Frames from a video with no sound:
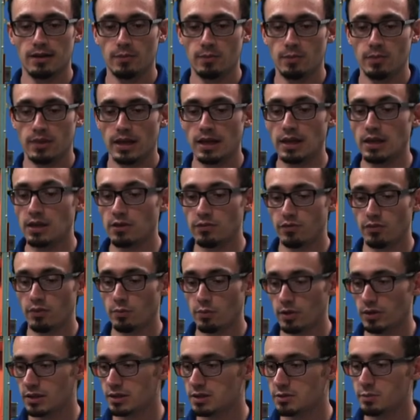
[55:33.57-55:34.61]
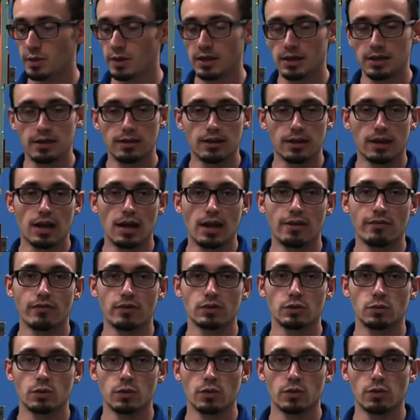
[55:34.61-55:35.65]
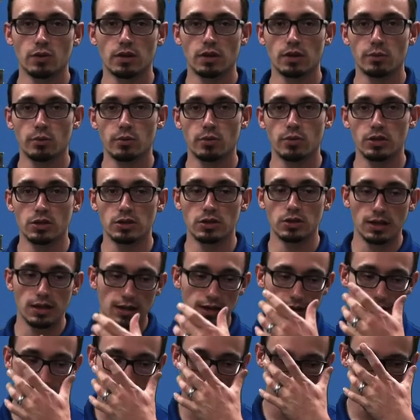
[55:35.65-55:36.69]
Thank you for participating in the conference. We really appreciate it.